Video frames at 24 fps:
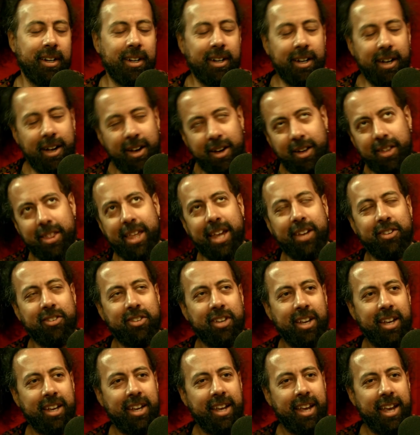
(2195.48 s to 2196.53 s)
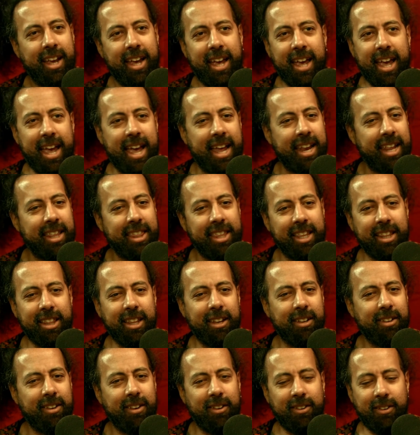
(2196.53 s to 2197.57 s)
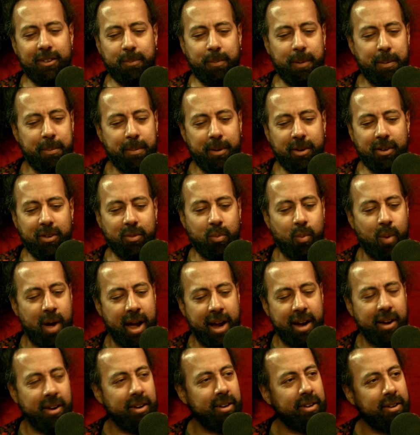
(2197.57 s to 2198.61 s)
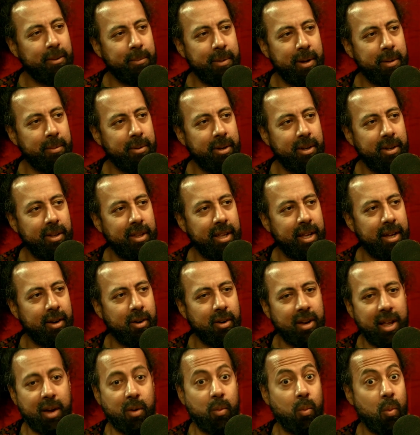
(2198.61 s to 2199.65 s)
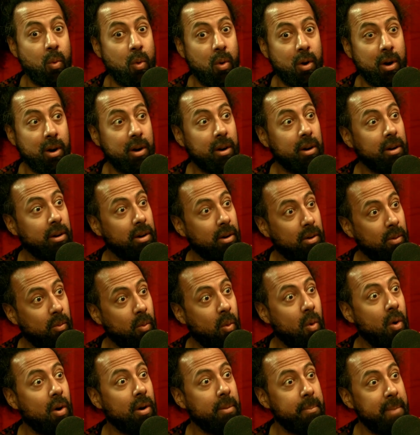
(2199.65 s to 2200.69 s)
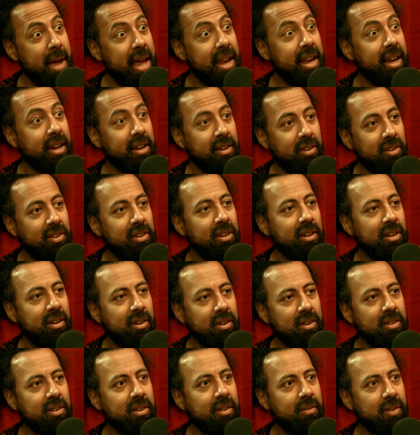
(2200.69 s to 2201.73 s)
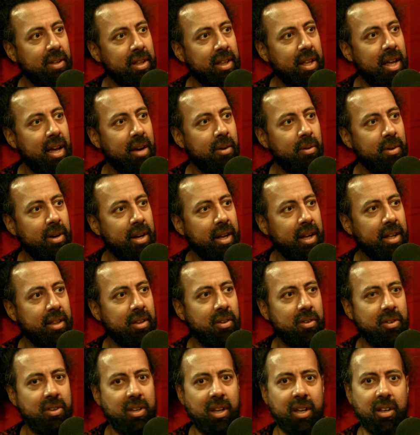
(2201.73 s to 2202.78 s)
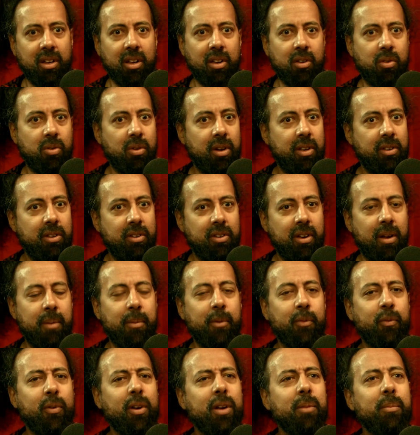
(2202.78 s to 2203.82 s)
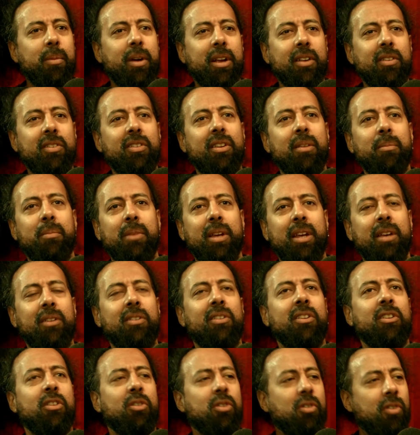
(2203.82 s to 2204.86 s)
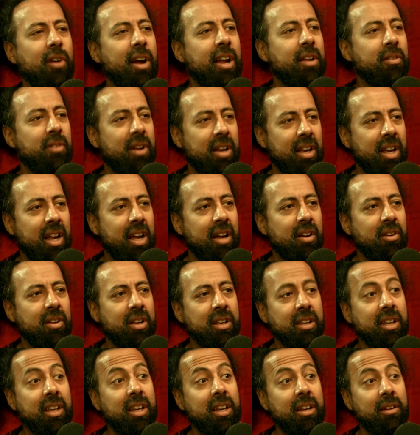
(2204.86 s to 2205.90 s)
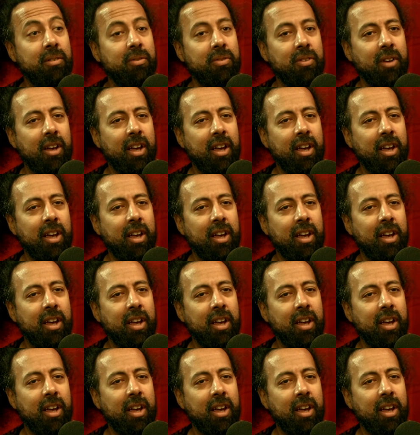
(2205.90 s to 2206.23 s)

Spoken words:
all that shit. And I think that people are just wired to be able to do that, or like war medics, stuff like that, where they're seeing crazy shit. A friend of mine sent me. He's in Ukraine right now, in Kyiv,